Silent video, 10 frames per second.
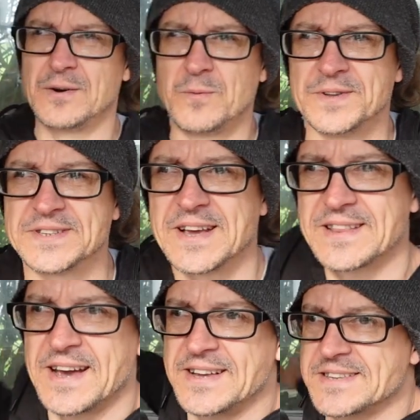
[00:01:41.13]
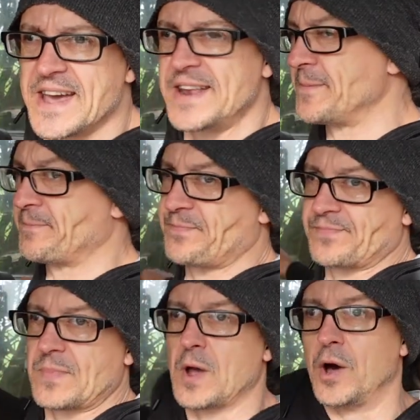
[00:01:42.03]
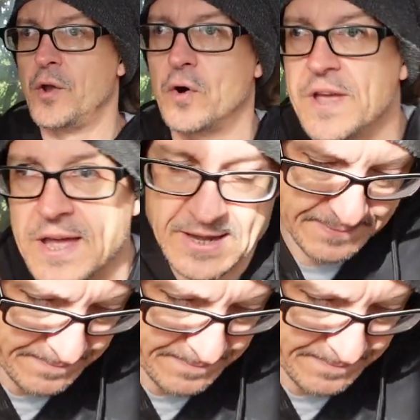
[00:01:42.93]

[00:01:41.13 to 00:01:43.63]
One sec, that is getting annoying.